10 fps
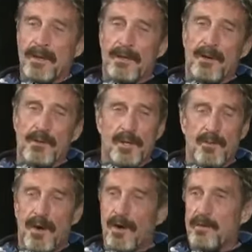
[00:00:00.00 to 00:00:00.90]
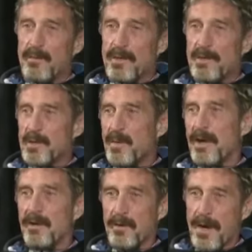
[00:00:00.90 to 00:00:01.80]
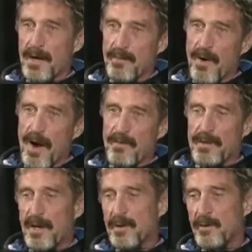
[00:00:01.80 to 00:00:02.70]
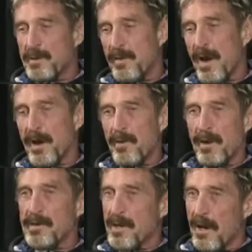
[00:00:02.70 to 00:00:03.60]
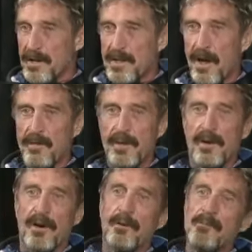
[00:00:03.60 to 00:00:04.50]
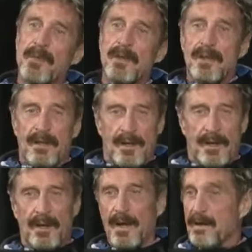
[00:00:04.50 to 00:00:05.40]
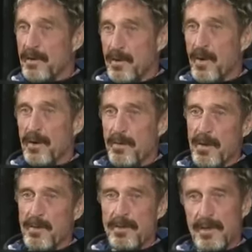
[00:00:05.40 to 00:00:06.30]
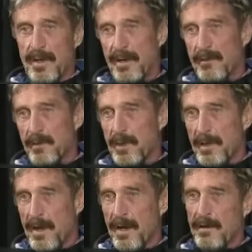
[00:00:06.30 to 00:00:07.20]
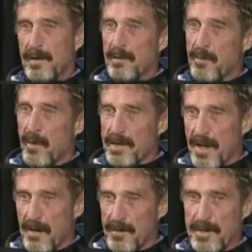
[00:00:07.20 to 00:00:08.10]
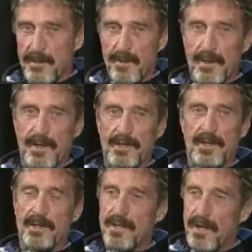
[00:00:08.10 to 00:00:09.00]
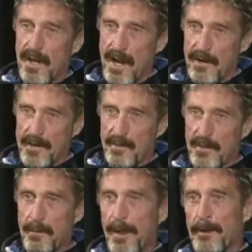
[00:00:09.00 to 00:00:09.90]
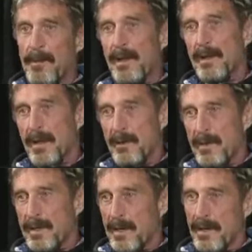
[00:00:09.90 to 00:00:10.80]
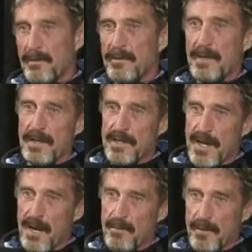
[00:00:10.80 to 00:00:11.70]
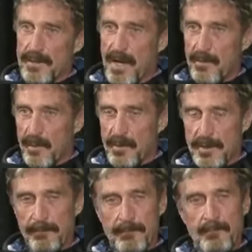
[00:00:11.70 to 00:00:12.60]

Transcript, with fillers: uh, there was an American businessman who had a private jet who was flying around John Saldivar. Uh, and two other people, the uh, the head of the press office in Belize and a city councilman named uh, Dean Samuel, Samuels.